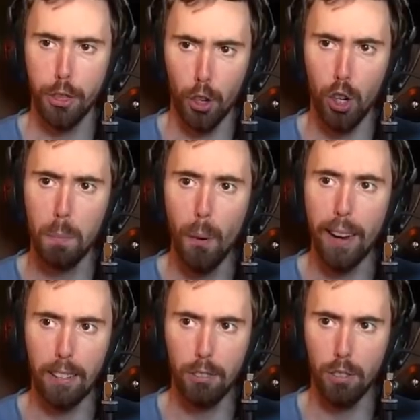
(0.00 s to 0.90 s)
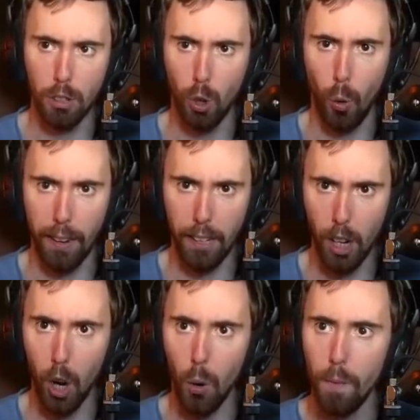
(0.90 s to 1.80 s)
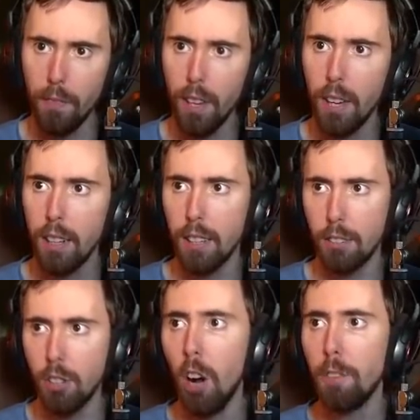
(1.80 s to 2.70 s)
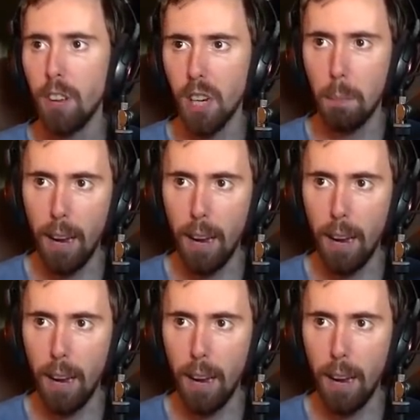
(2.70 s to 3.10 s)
Third place is going to go to Selfin the